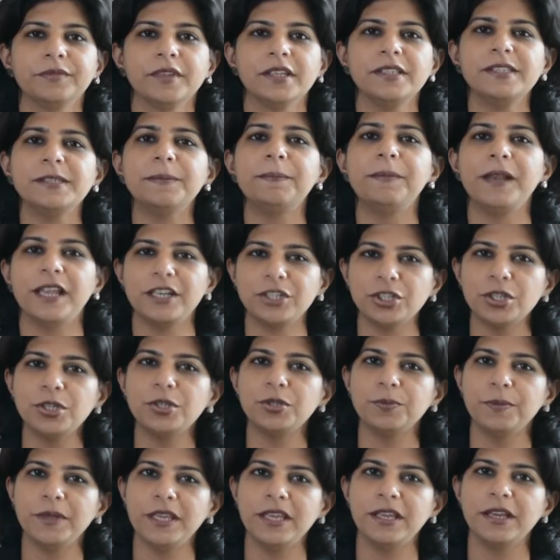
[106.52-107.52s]
It's a pleasure
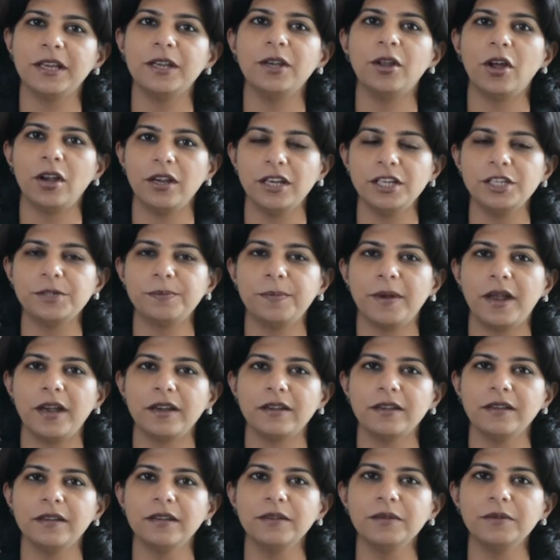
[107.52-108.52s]
to be a knowledge
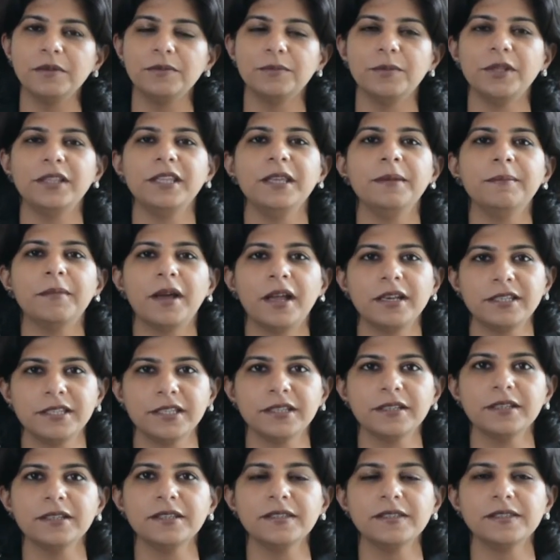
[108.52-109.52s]
partner with
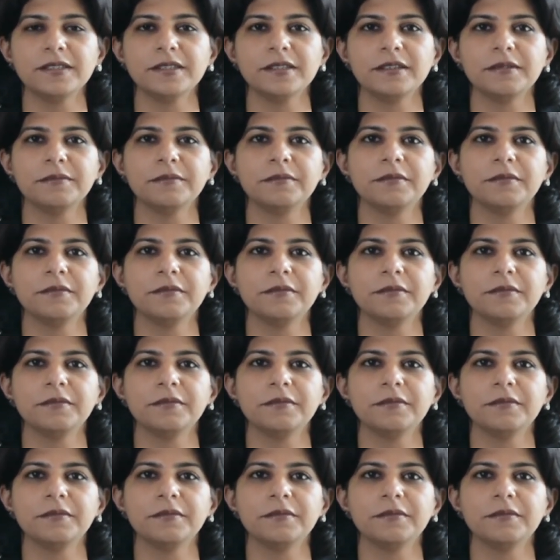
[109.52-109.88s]
Imarticus